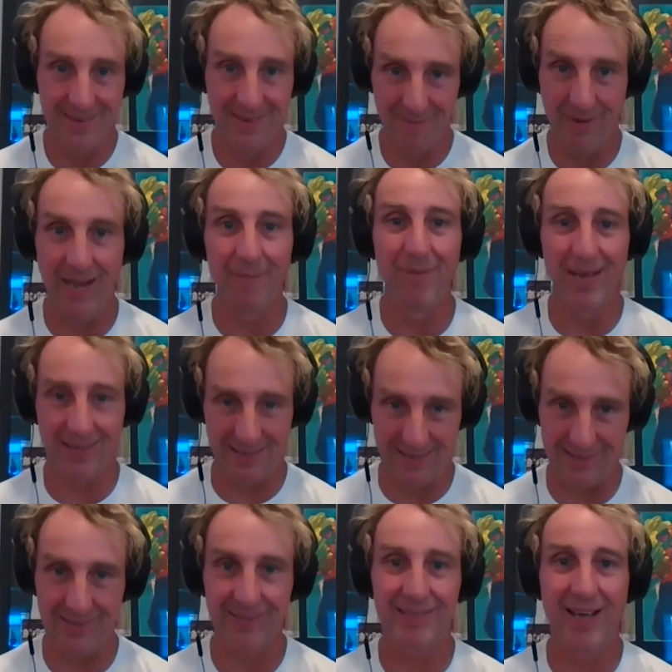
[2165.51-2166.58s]
You might make
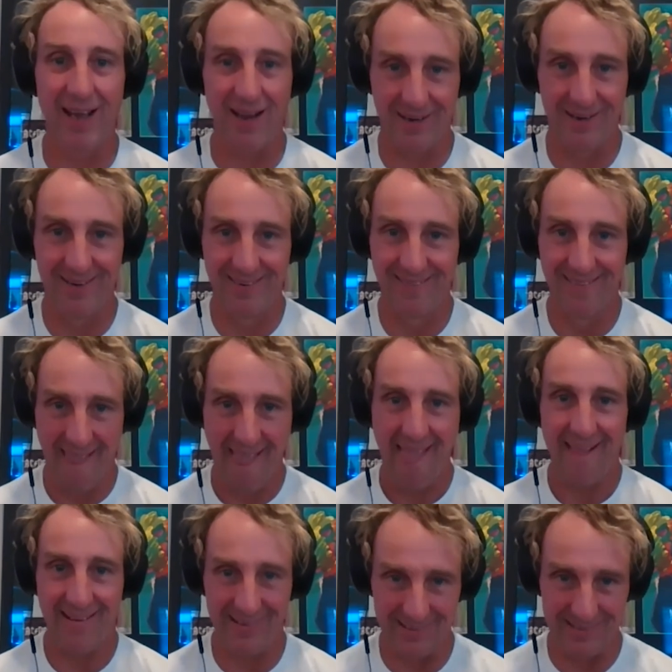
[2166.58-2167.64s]
it as a tech
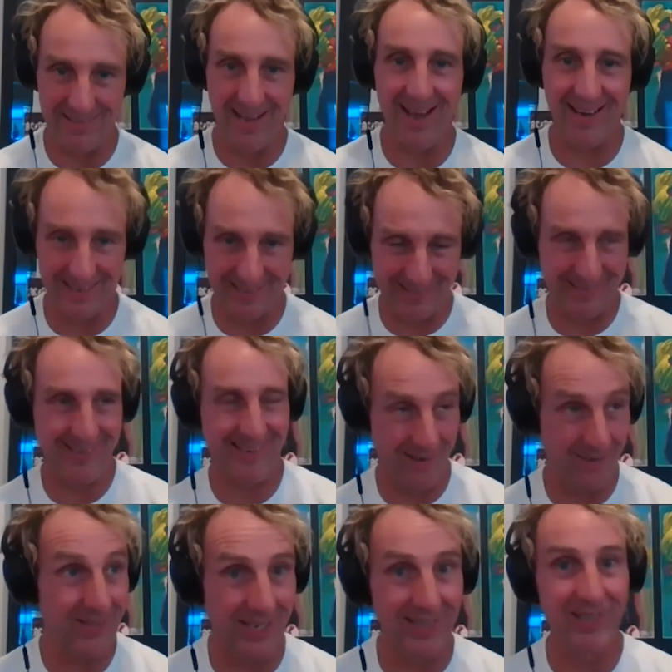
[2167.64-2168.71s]
because the tech is
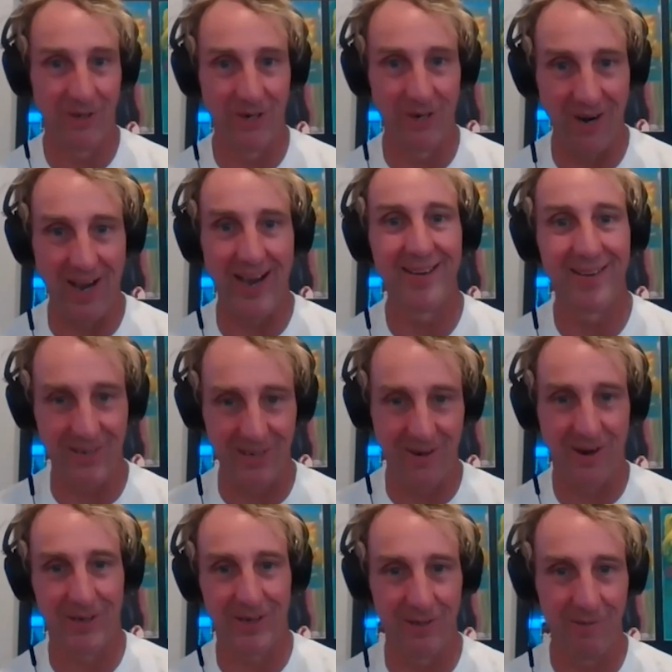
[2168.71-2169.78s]
you did do it right and you
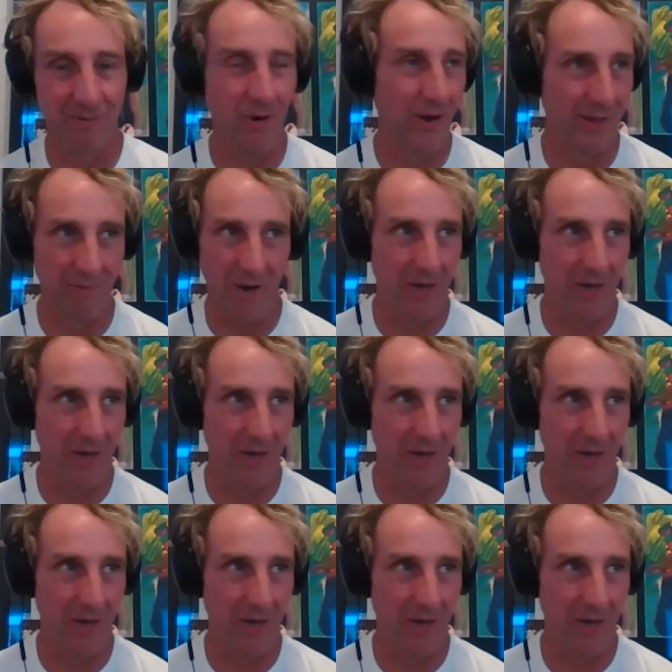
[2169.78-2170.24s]
can argue the point.